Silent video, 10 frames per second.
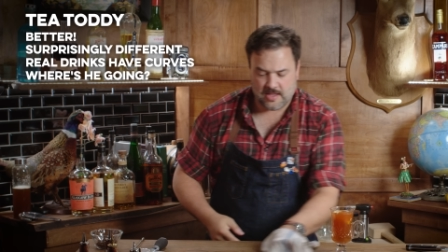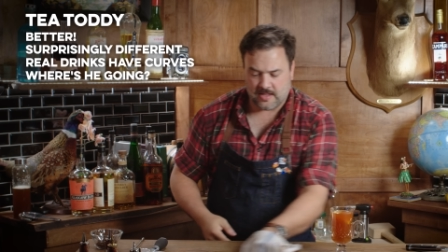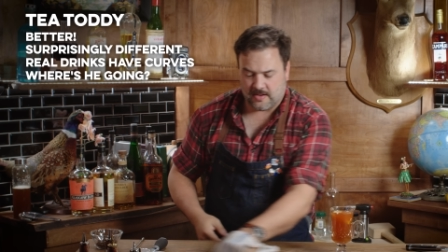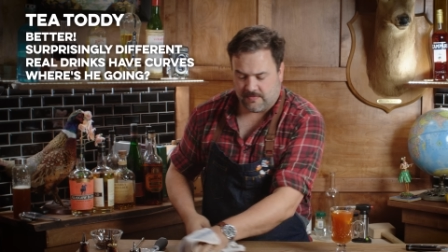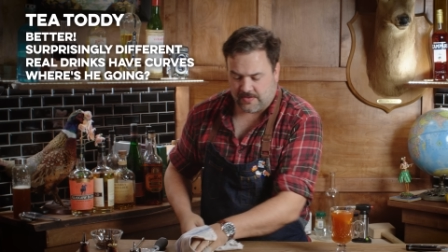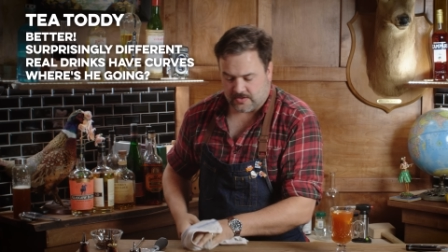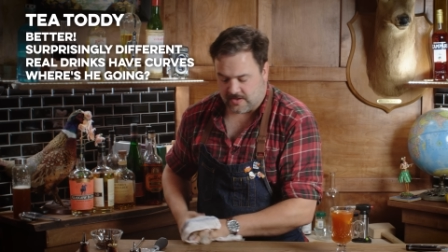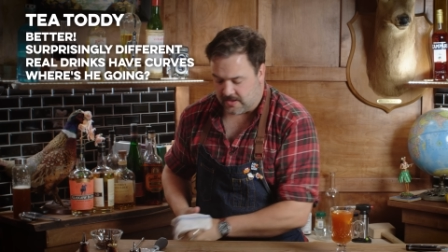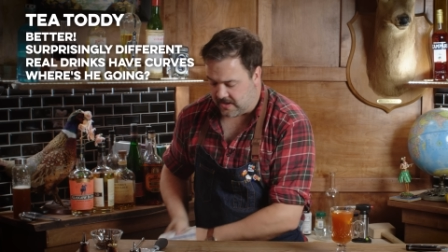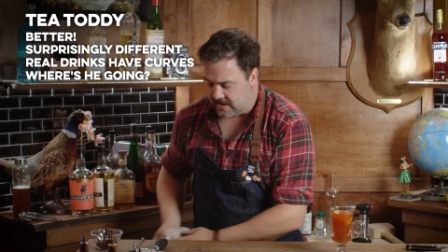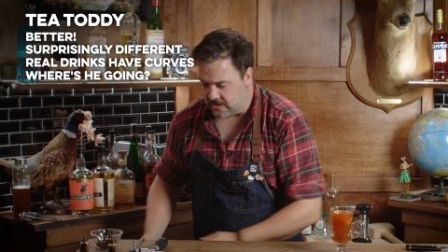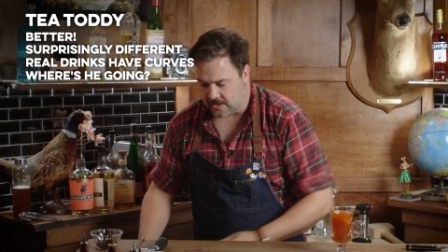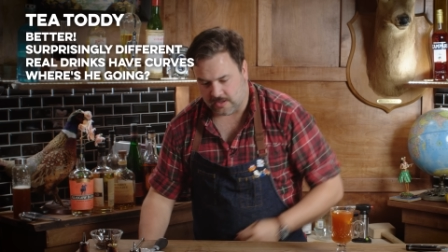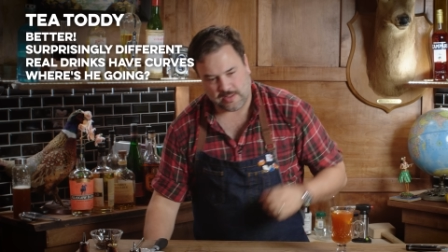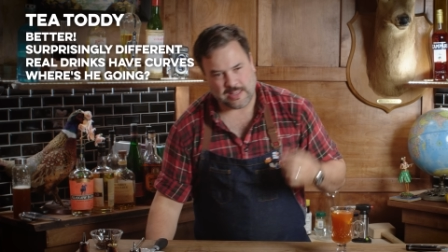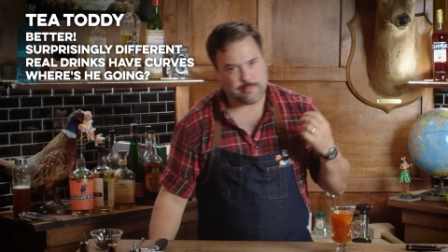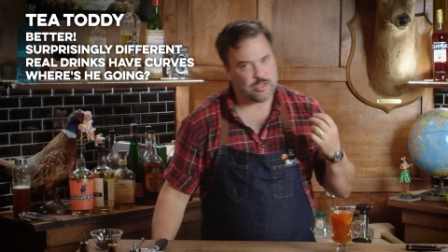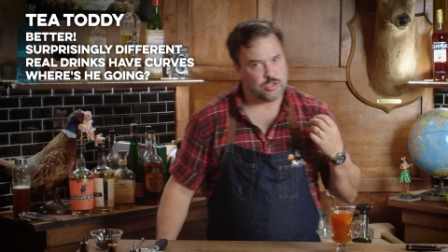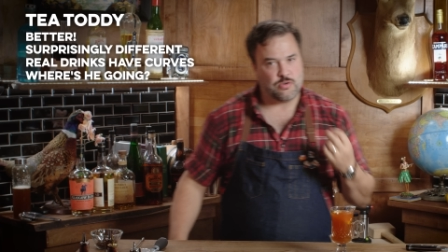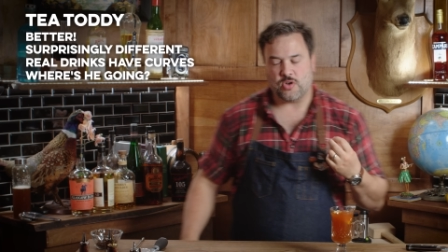It, it, feels a little, little
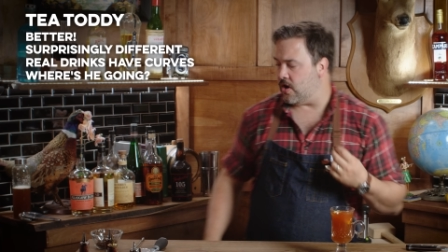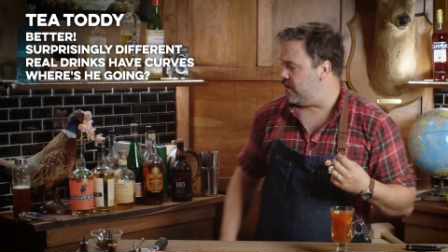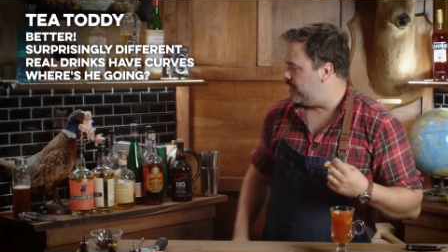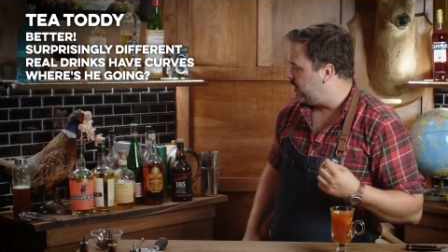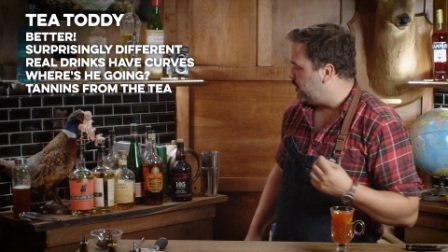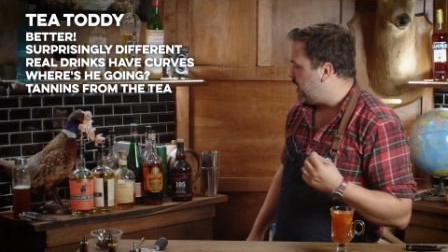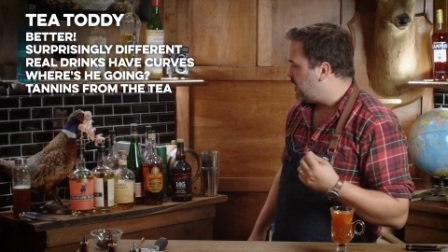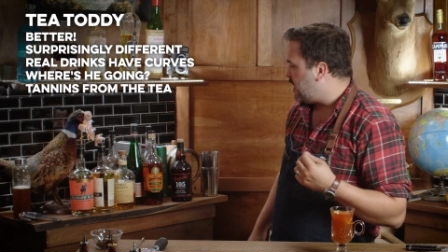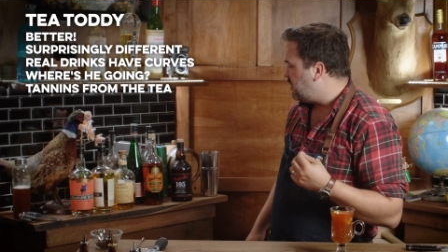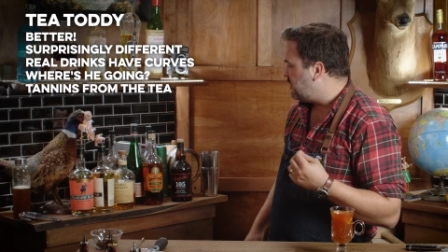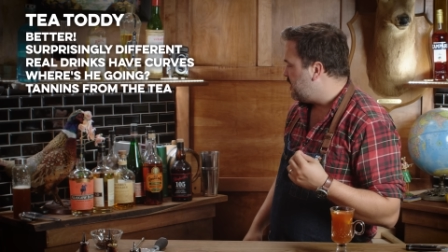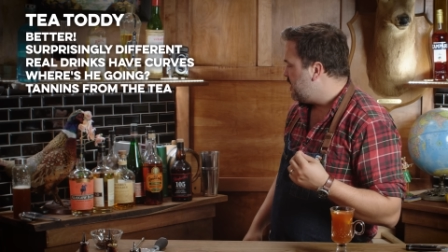bit too tart to my taste.